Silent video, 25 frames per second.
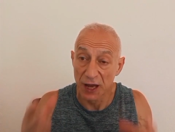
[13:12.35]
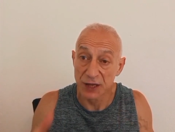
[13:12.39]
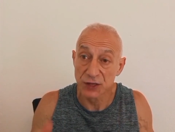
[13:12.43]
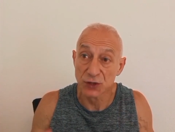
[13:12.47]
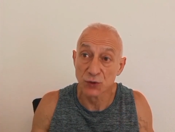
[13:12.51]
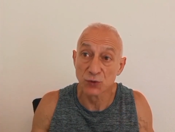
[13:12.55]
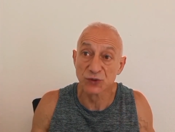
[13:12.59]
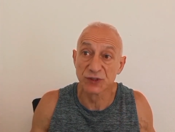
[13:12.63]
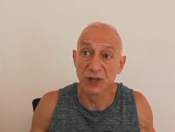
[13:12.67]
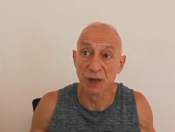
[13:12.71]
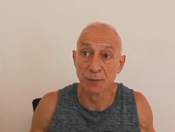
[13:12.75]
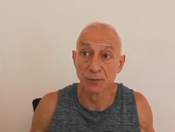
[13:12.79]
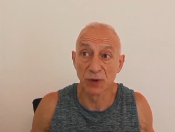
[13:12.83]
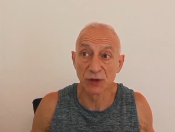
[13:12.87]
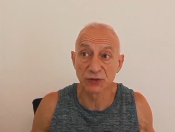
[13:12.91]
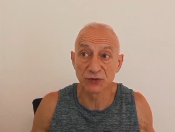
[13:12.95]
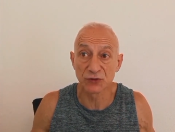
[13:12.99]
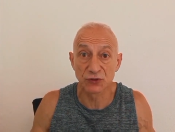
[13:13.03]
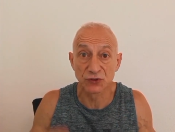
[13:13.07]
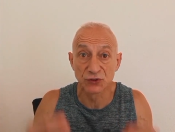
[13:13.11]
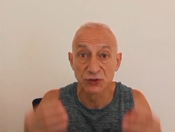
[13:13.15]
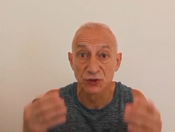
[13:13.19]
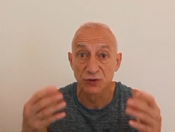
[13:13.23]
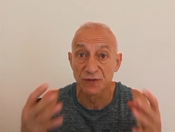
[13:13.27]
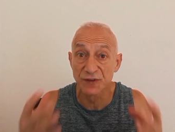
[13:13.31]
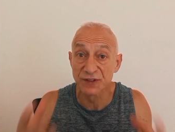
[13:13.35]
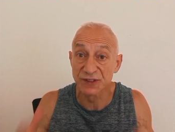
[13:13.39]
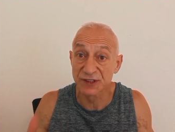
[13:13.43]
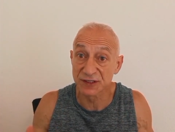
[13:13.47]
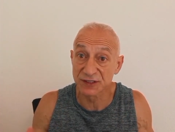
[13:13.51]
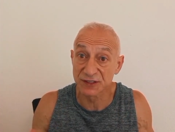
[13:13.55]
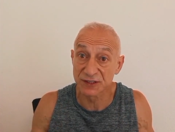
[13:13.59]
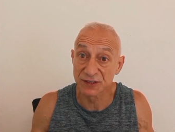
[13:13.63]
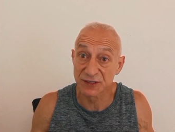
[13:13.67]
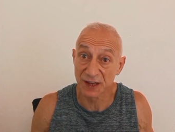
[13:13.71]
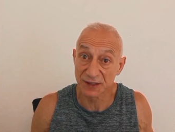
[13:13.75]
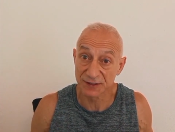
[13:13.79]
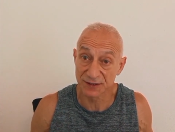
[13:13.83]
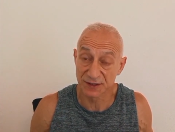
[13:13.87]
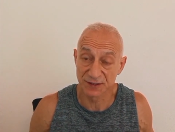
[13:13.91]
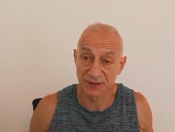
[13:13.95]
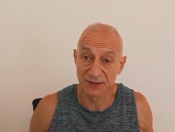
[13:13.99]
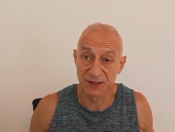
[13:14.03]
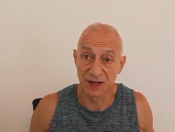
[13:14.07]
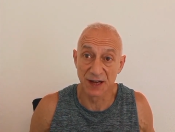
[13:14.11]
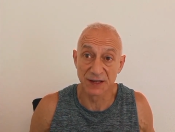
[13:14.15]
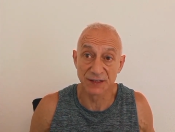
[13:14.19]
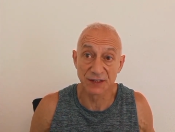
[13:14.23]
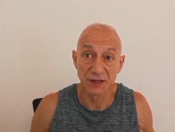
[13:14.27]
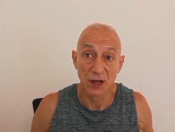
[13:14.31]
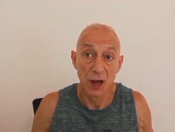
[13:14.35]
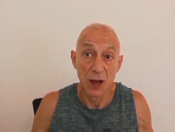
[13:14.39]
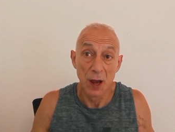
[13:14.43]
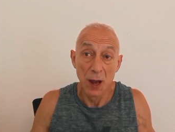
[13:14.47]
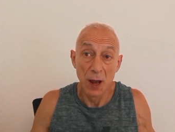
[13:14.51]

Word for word: and use their muscles during resistance exercise,